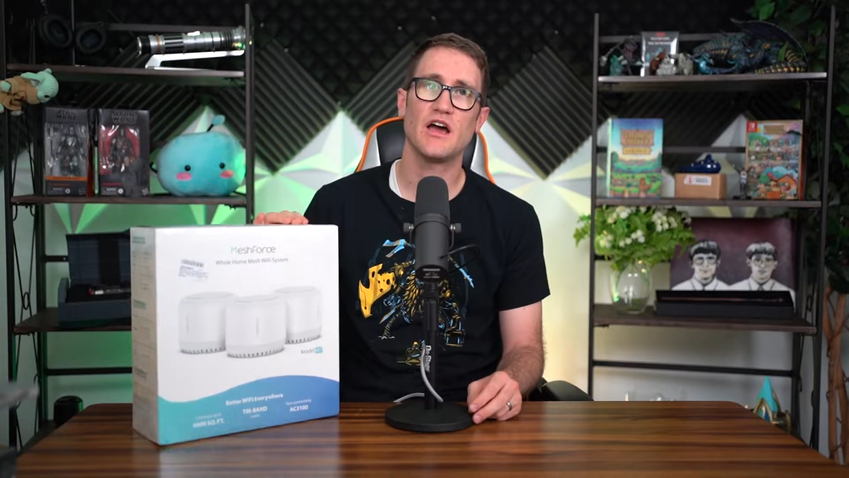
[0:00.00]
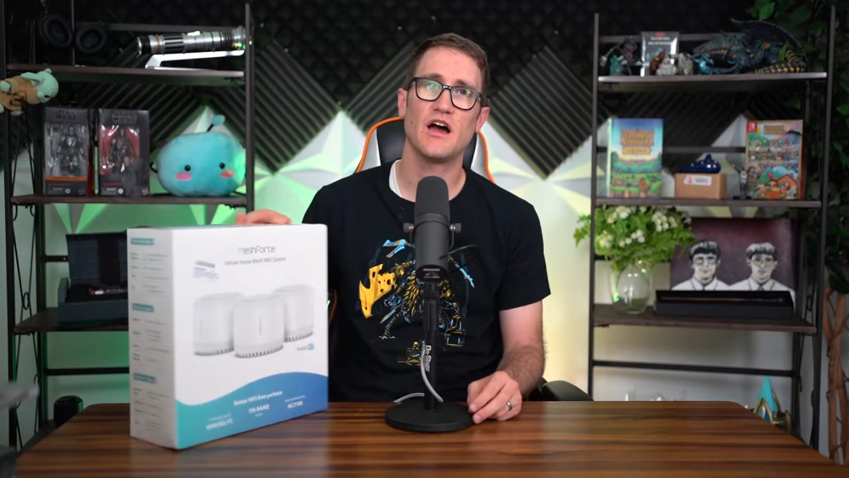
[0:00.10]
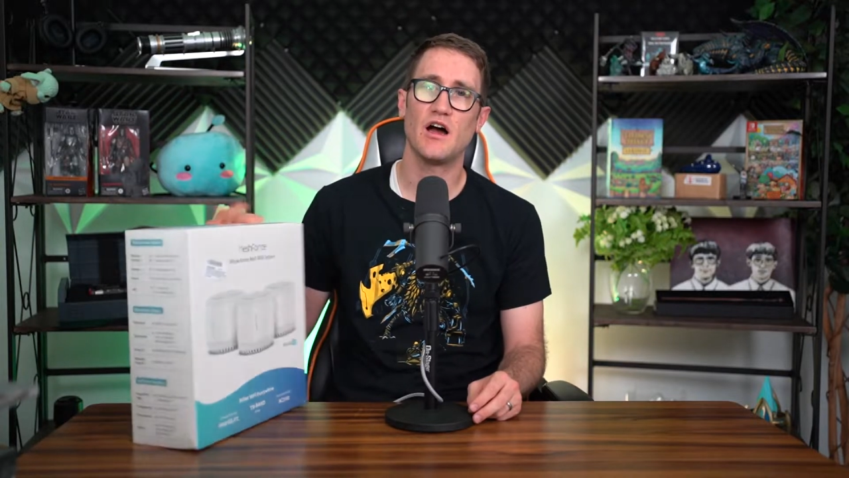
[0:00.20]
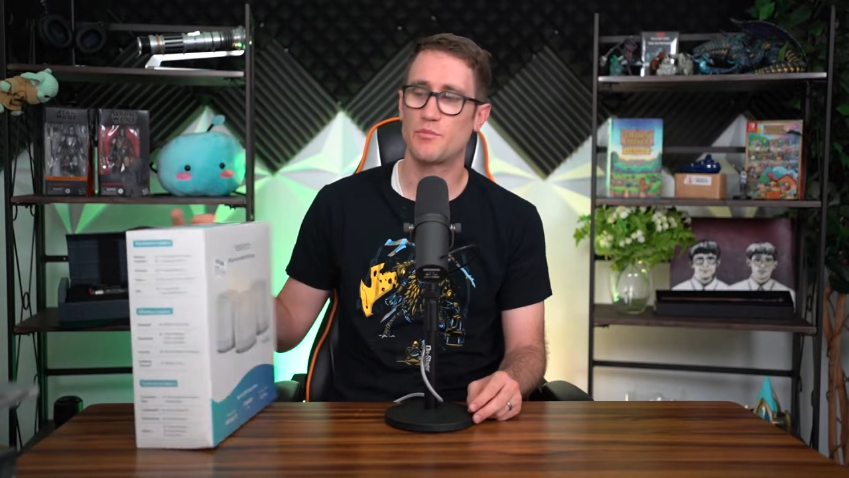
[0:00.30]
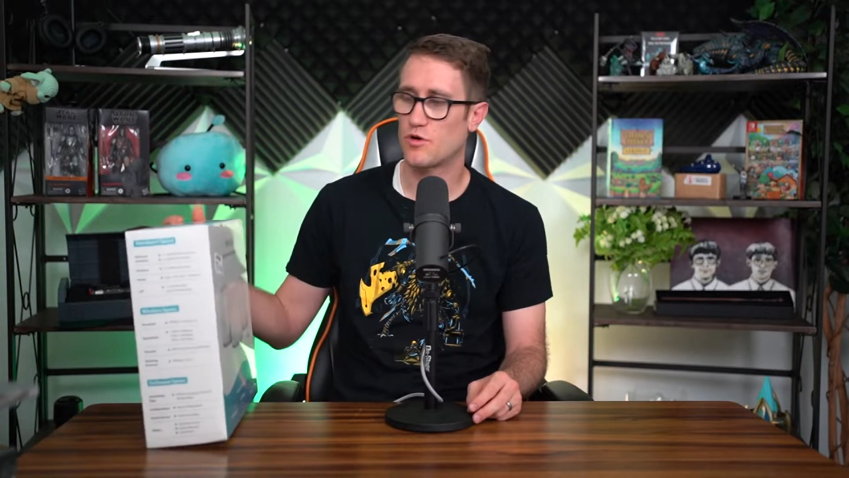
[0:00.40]

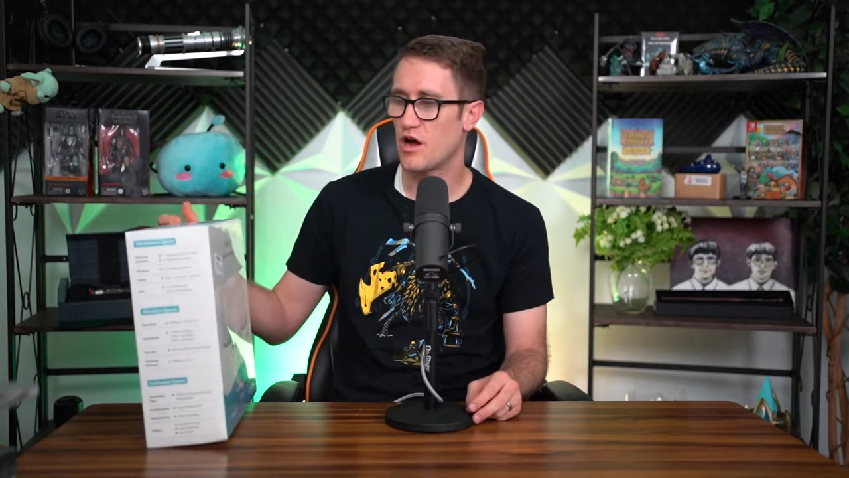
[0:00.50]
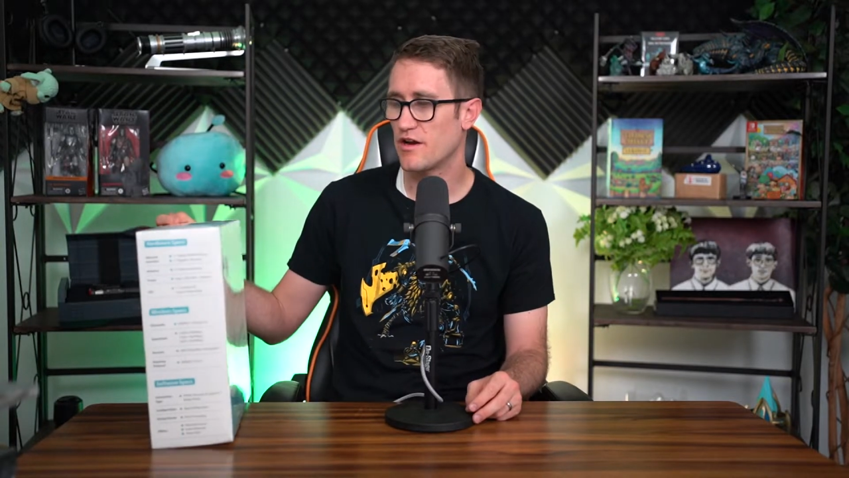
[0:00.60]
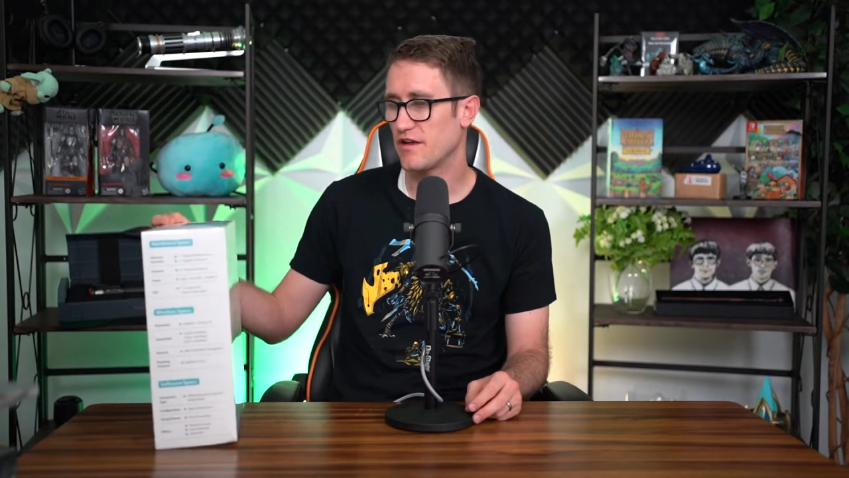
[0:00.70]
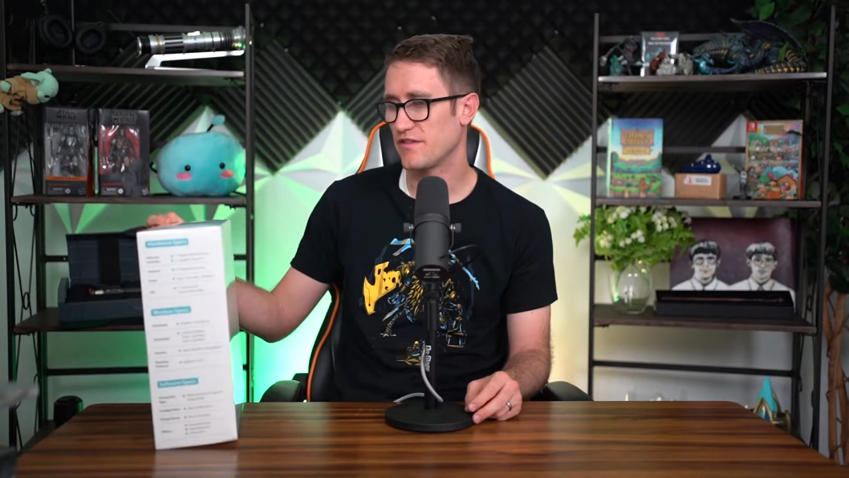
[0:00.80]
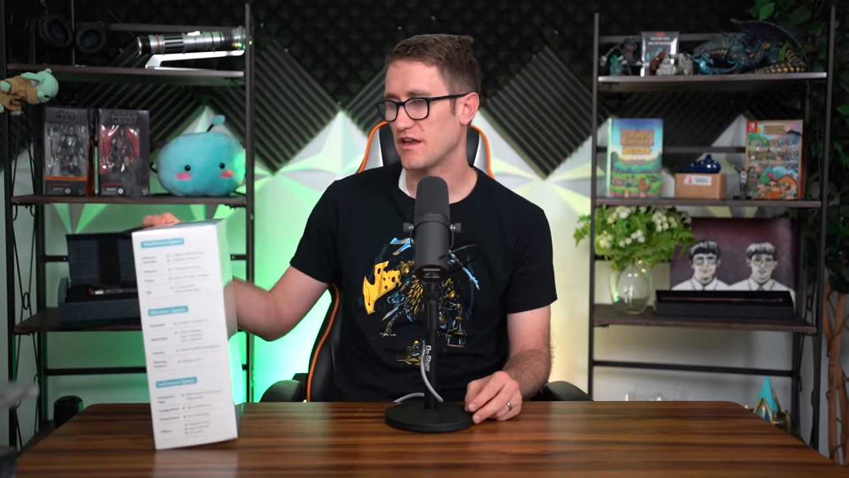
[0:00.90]
a
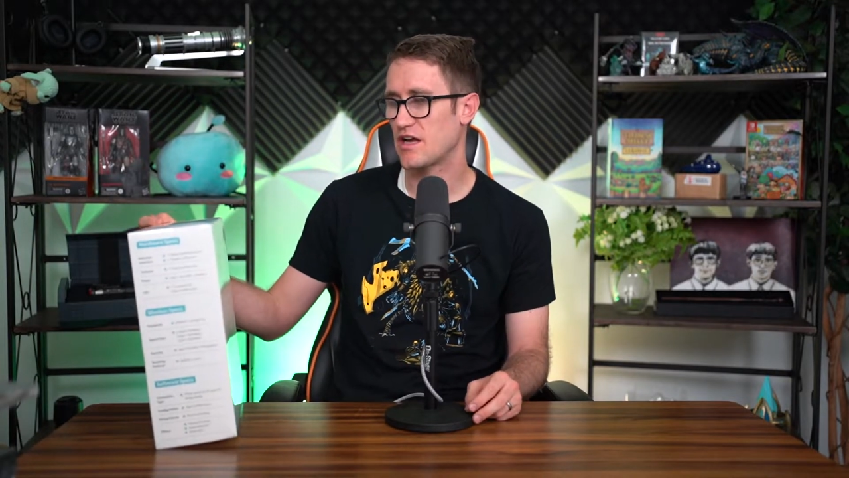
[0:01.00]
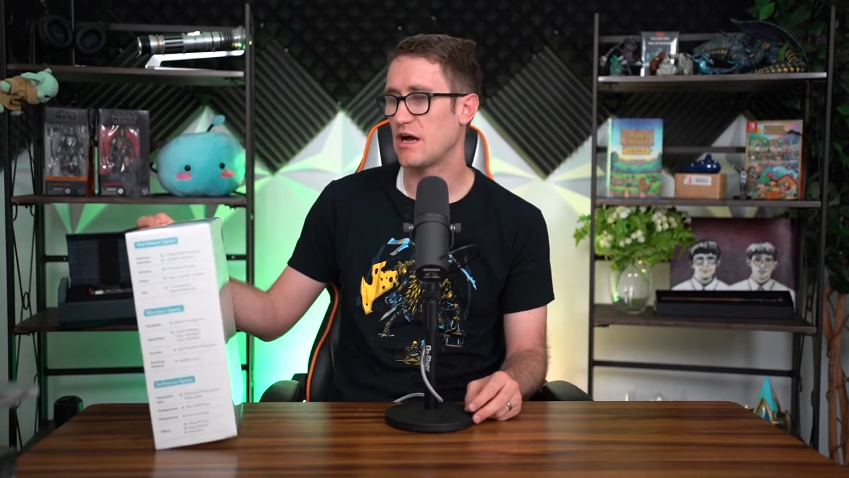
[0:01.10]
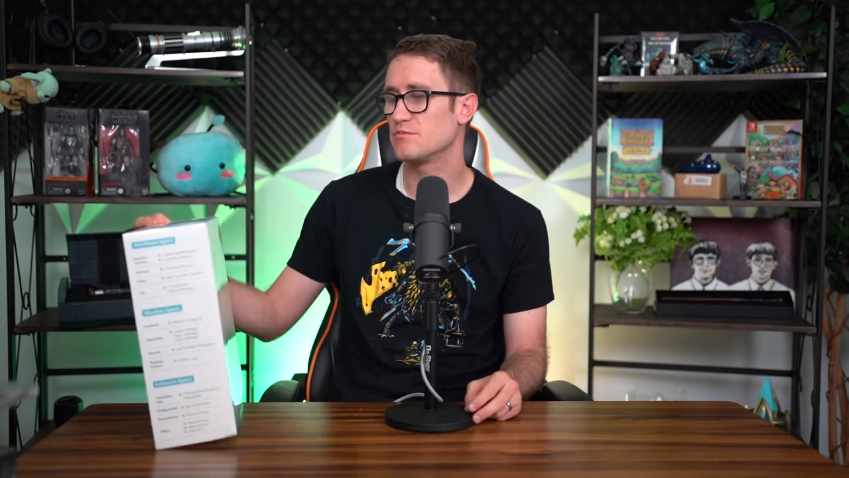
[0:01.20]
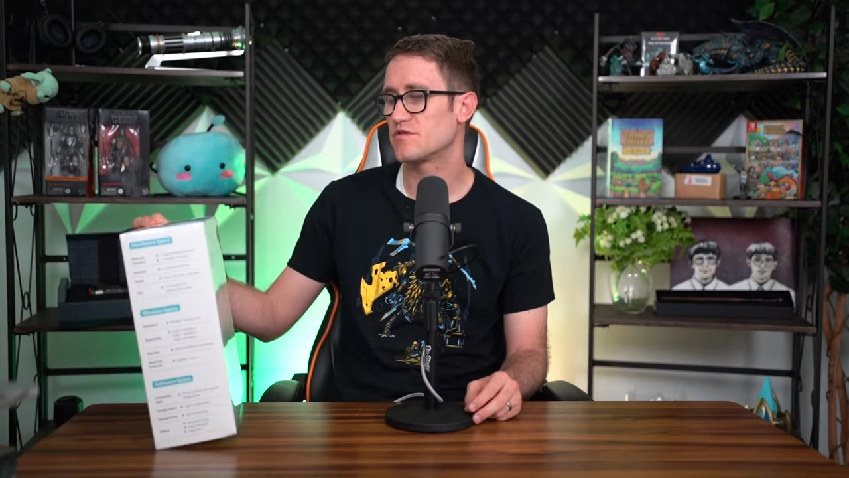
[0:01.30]
product that comes